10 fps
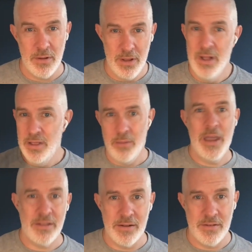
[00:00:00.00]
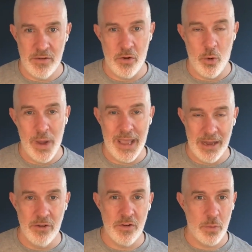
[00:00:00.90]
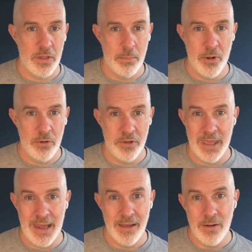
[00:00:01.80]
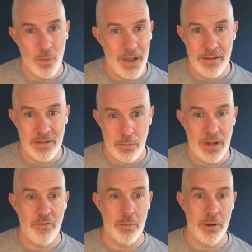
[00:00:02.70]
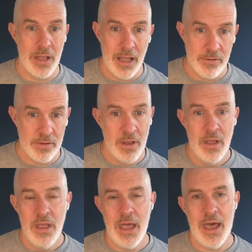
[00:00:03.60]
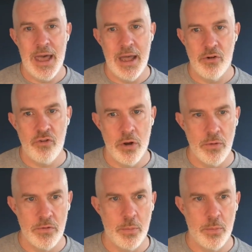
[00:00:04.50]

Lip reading: You make the decision quick, and you just want the poll to get out of the way to see what everybody else chose.